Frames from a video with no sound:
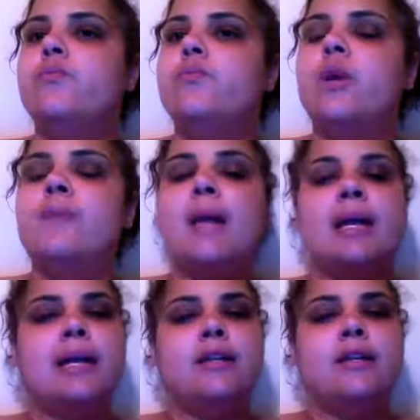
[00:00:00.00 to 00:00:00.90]
not going to
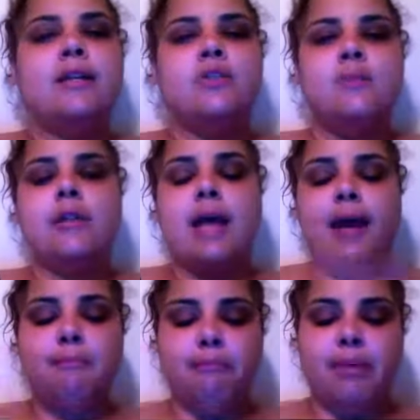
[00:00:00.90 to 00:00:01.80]
get too much into that,
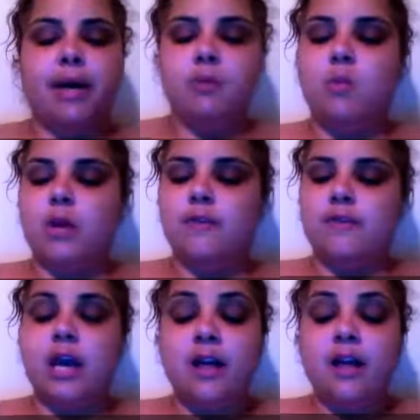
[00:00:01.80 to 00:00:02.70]
but one of the
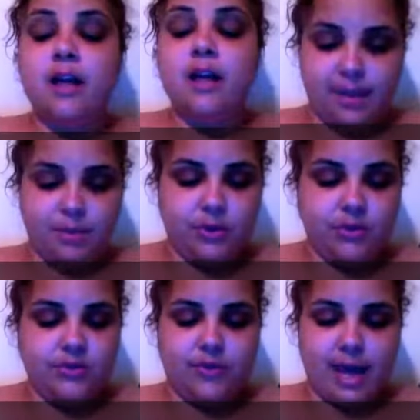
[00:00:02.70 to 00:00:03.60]
other
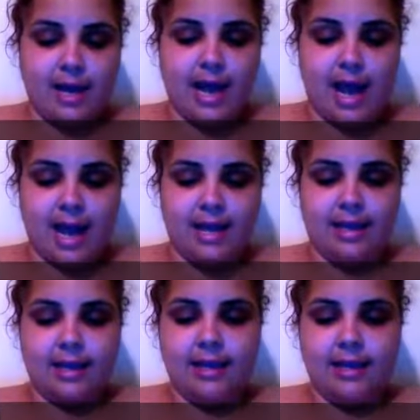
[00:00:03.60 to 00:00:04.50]
labels that I
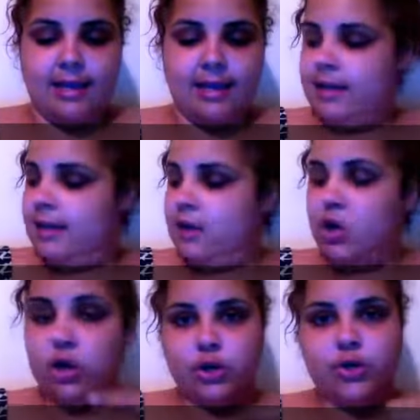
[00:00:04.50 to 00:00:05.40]

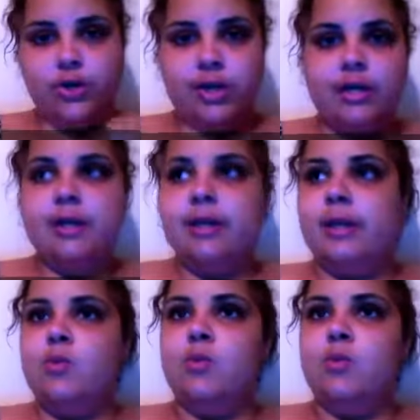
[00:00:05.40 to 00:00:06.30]
heard
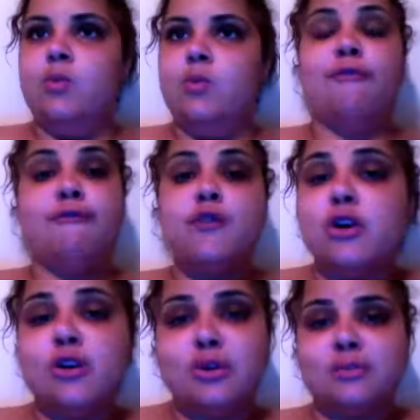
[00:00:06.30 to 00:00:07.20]
was
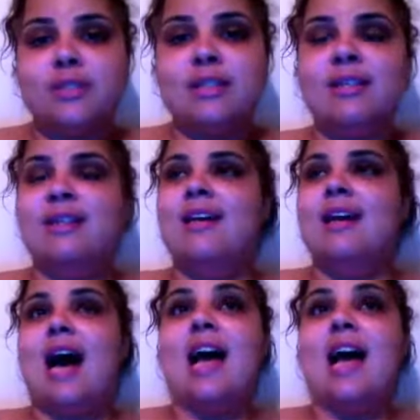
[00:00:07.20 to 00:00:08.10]
confirmed,
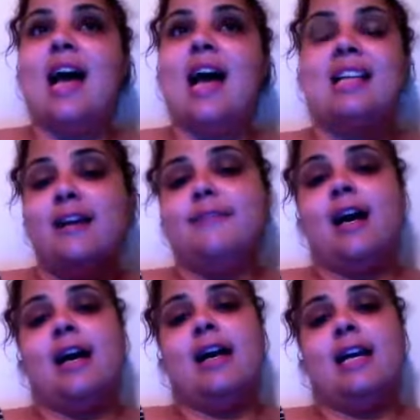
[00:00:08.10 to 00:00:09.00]
I
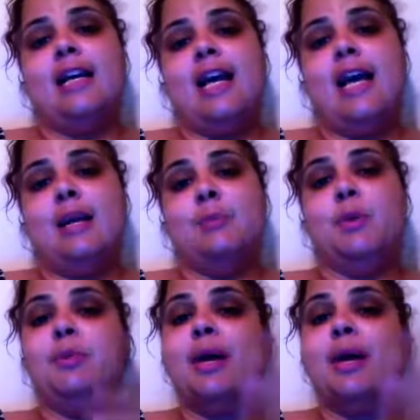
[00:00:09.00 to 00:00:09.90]
identified and
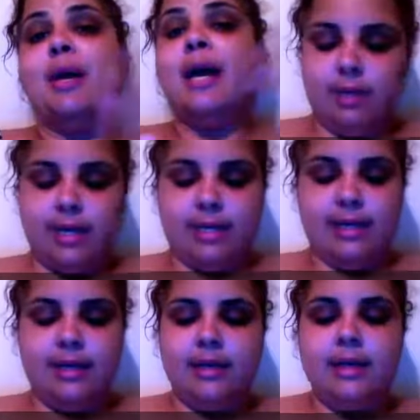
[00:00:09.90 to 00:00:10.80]

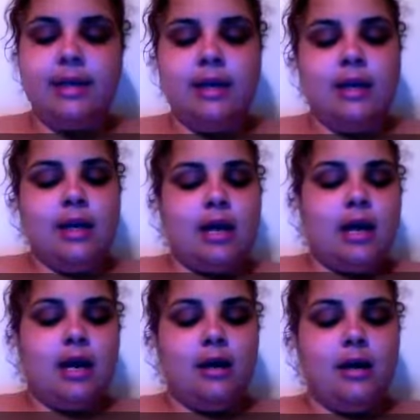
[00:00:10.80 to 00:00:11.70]
perpetuated,
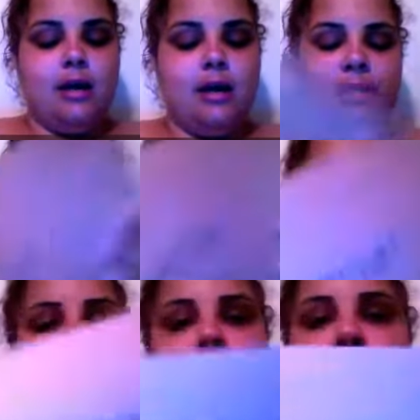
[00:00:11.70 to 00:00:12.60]
was that I
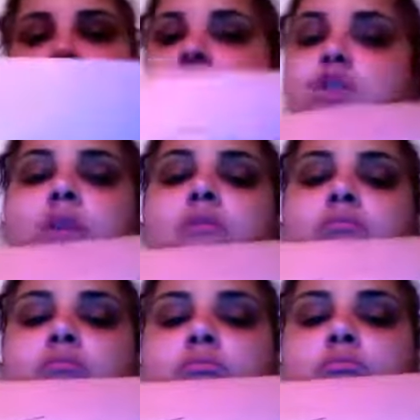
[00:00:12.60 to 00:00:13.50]
was special
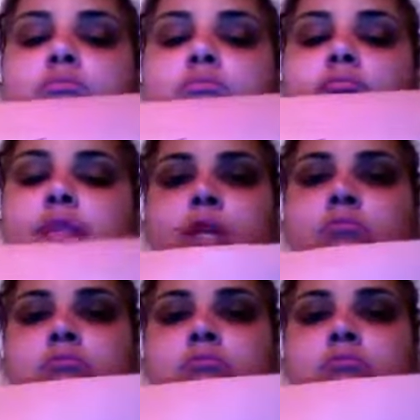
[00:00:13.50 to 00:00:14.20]
sexually.